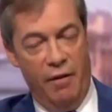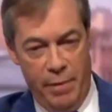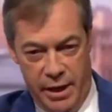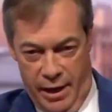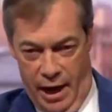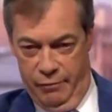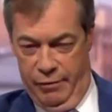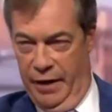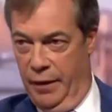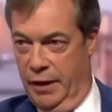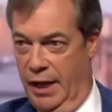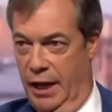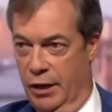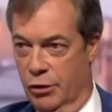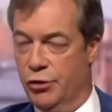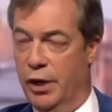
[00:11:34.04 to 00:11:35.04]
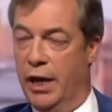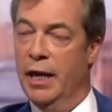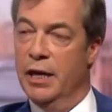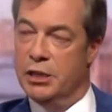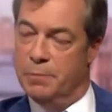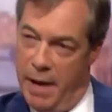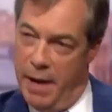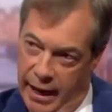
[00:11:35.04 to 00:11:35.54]
I've been going around the country
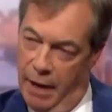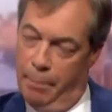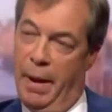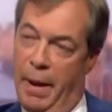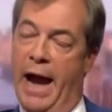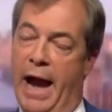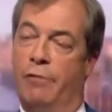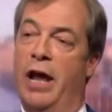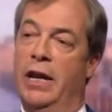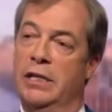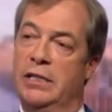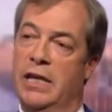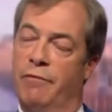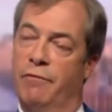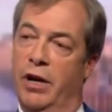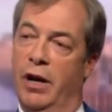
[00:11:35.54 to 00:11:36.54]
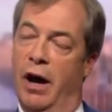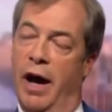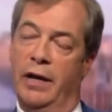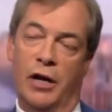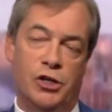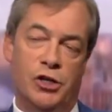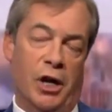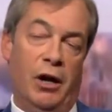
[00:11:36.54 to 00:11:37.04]
speaking at PAC rallies every
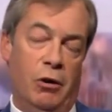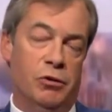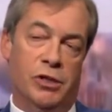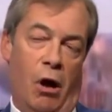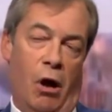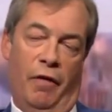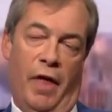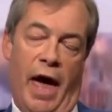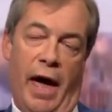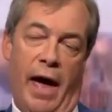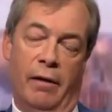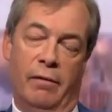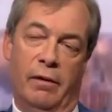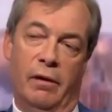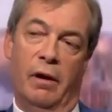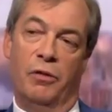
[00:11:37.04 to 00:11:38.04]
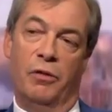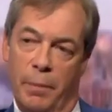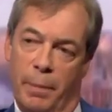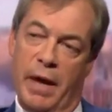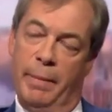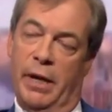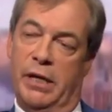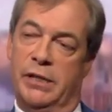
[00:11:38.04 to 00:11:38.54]
night, and do you know who's not there?
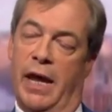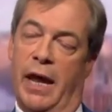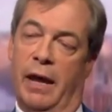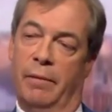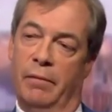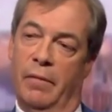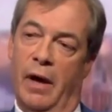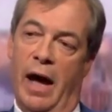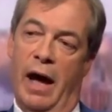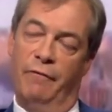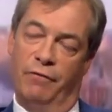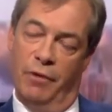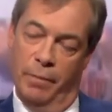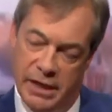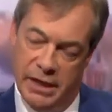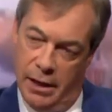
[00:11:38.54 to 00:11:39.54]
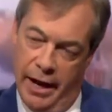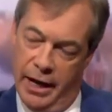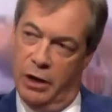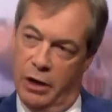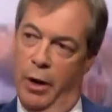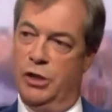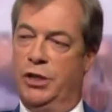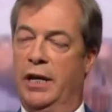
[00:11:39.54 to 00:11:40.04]
The BBC. And from this
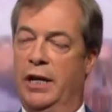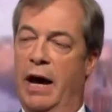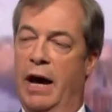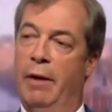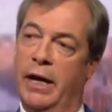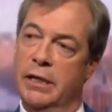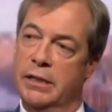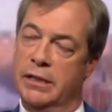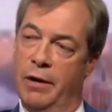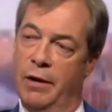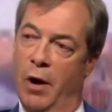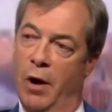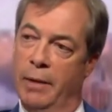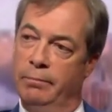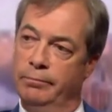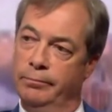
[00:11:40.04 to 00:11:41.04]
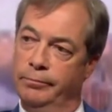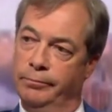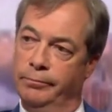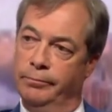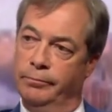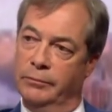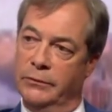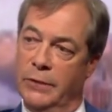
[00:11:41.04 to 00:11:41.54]
line of questioning now, I can see why.
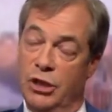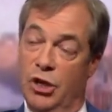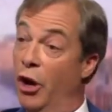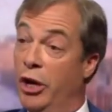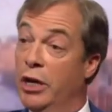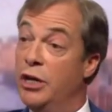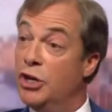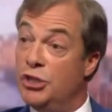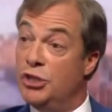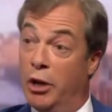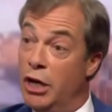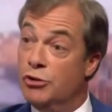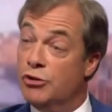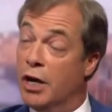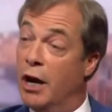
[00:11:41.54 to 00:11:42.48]
You're just not